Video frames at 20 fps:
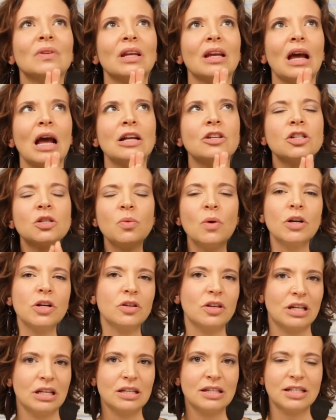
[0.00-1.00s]
I just want you
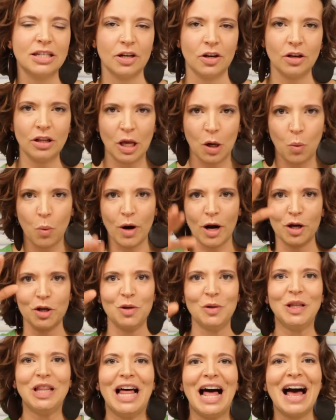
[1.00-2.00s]
to consider where
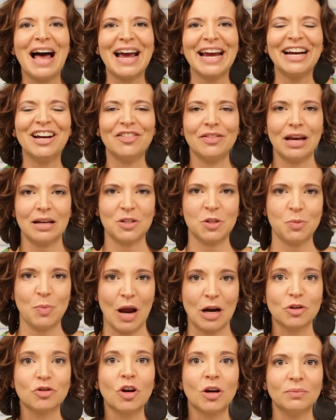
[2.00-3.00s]
you lie on that
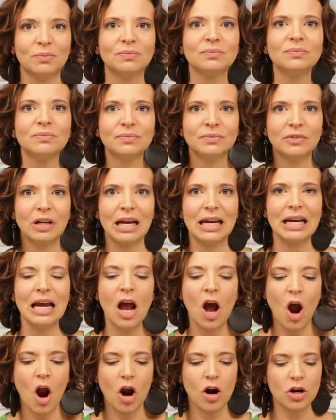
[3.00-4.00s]
spectrum, right?
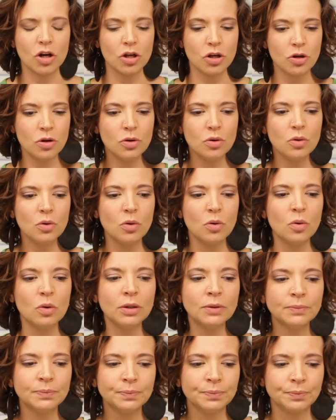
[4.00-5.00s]
Are
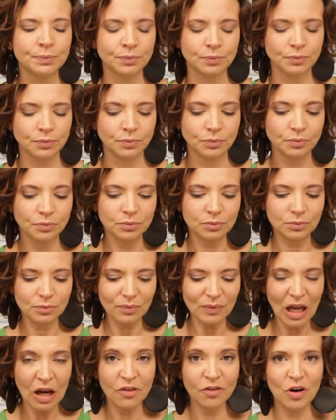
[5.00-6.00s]
you
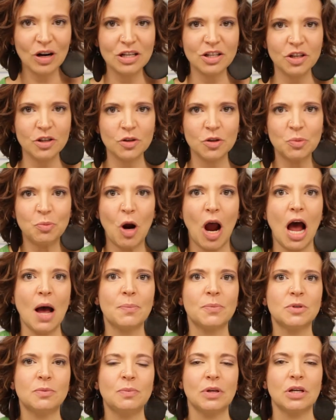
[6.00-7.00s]
afraid to use
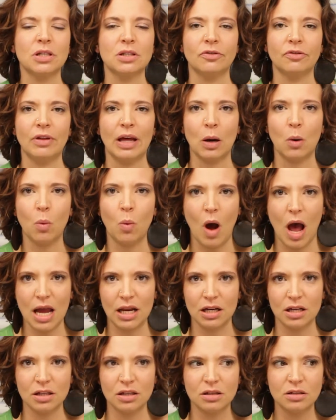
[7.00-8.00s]
props because of
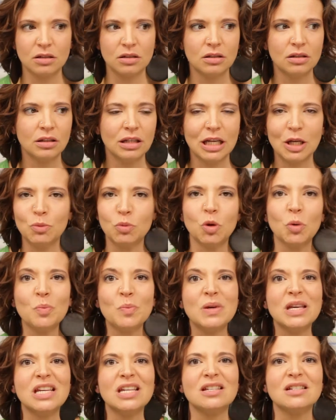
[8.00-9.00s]
what it will
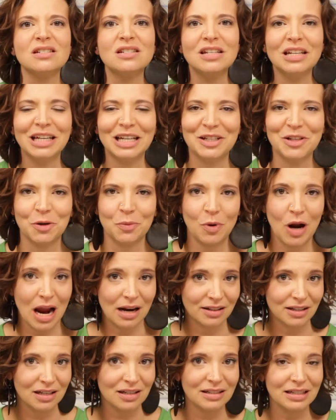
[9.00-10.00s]
mean in your
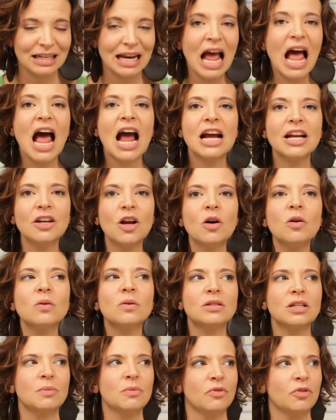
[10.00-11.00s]
practice? And I
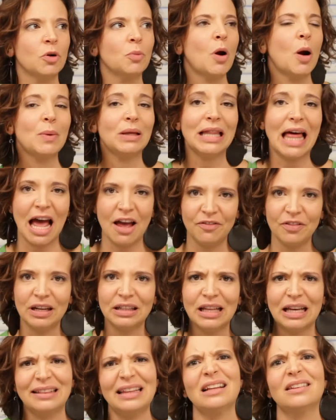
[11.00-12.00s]
know some of you are probably laughing
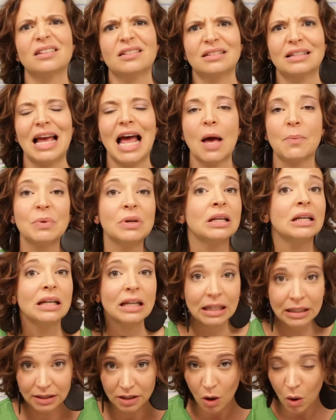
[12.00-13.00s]
that doesn't happen.
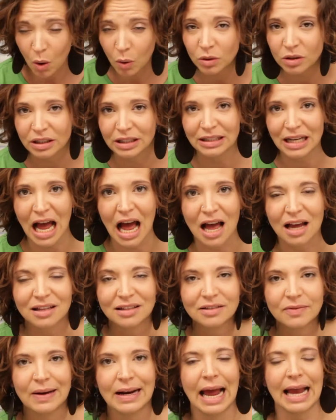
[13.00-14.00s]
It totally
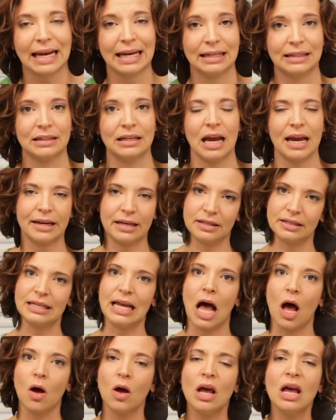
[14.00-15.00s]
does, right? I can
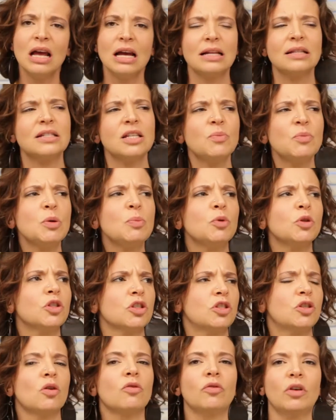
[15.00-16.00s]
tell. And some people
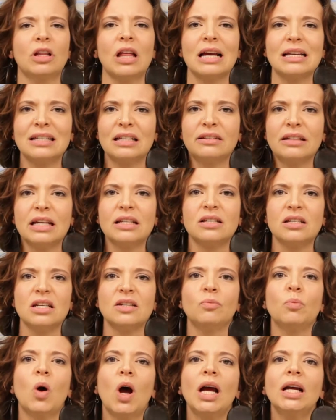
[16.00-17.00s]
just don't realize that they
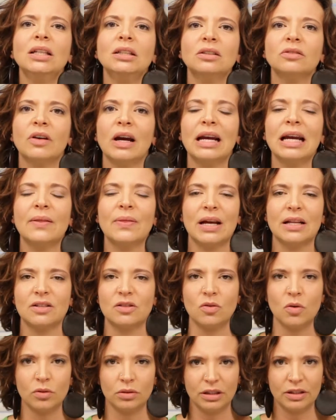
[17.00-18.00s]
need one, right? And that's
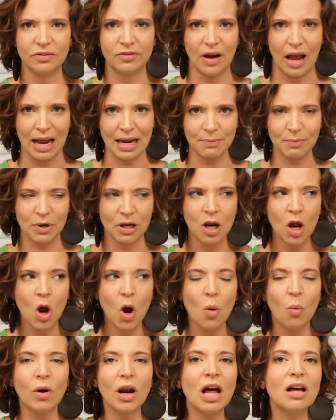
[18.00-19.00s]
totally fine. But
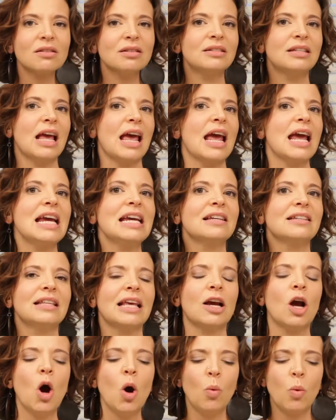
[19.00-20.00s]
what I'll say is
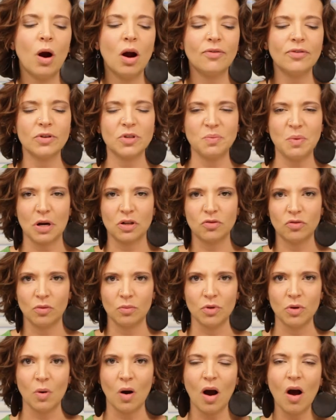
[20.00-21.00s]
wherever
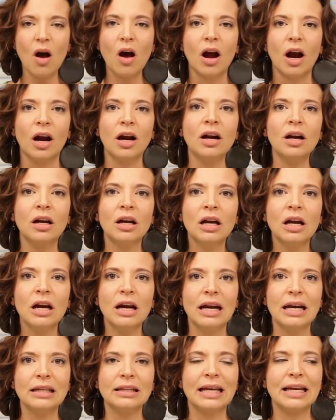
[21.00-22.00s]
spectrum you are,
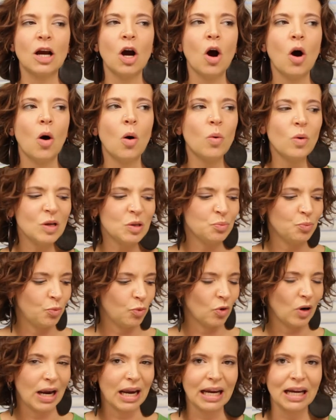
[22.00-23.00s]

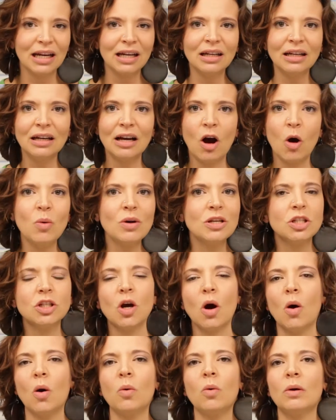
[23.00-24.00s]
always
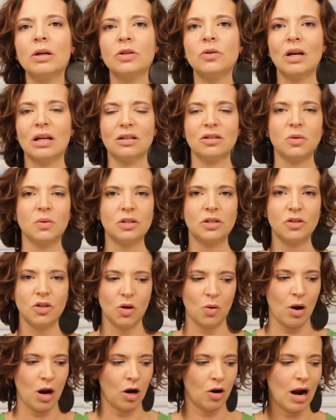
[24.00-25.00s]
go when you get into a
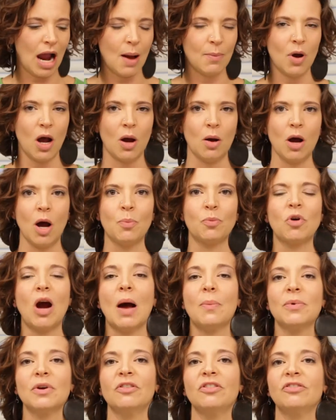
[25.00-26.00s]
studio and grab a
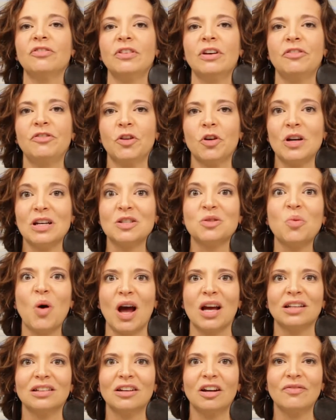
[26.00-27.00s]
prop if there is
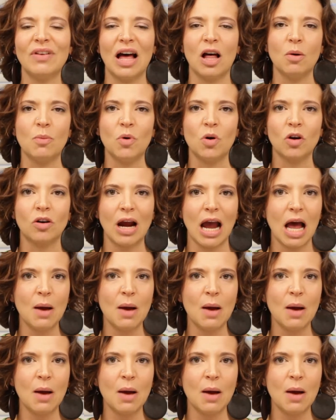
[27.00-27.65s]
one available.